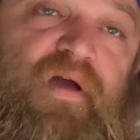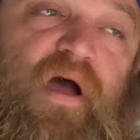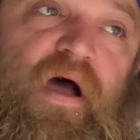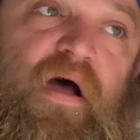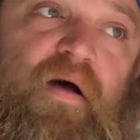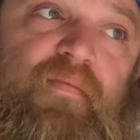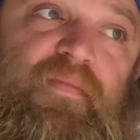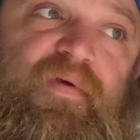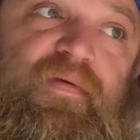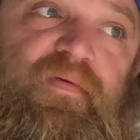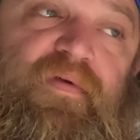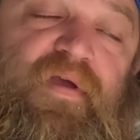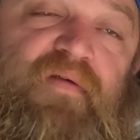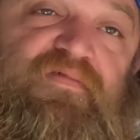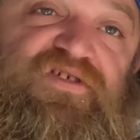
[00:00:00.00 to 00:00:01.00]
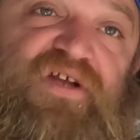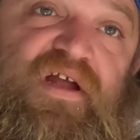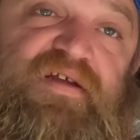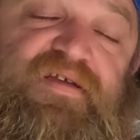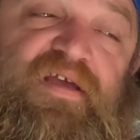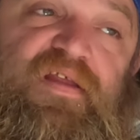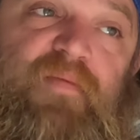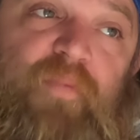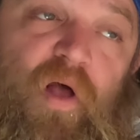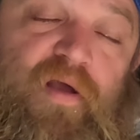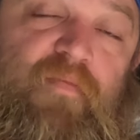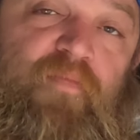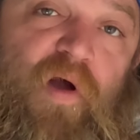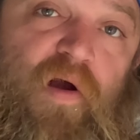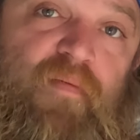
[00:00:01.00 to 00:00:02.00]
Um, it was an idea that Buck
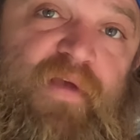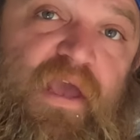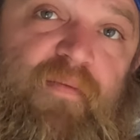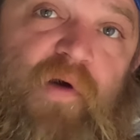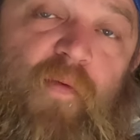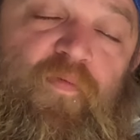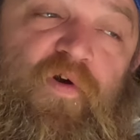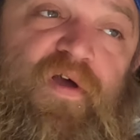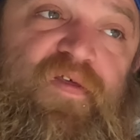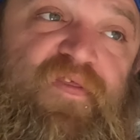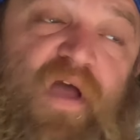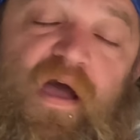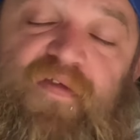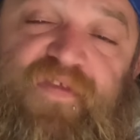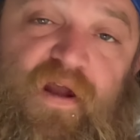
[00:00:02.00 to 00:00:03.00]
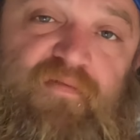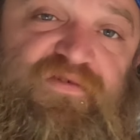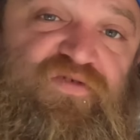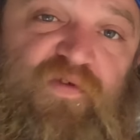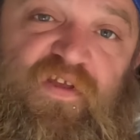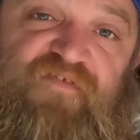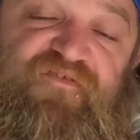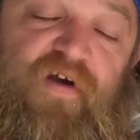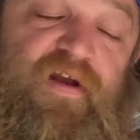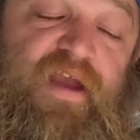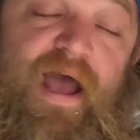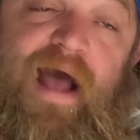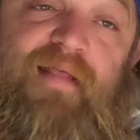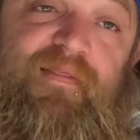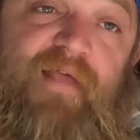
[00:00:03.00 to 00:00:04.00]
and Barb came up with. I thought it was really funny. I